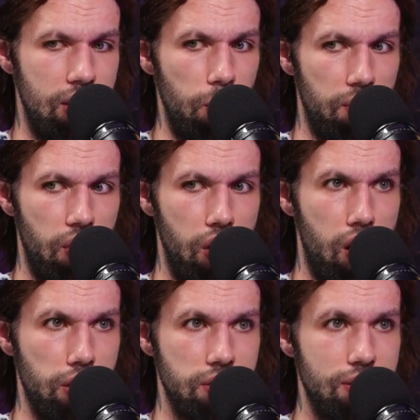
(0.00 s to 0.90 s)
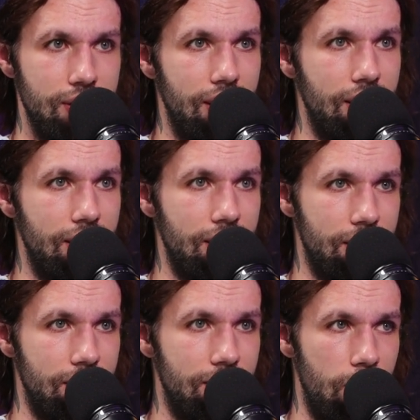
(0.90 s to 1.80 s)
were very honest
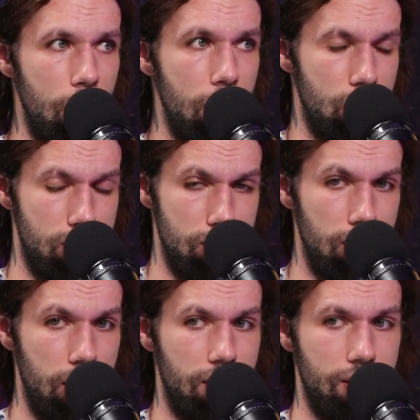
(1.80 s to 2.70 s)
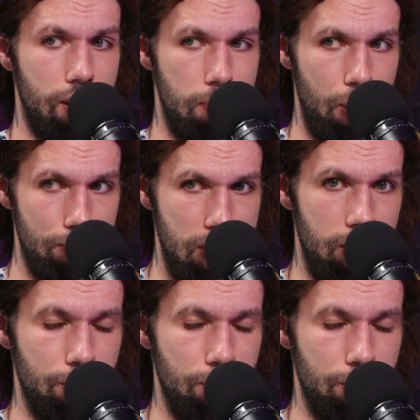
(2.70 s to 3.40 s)
and very much like about me.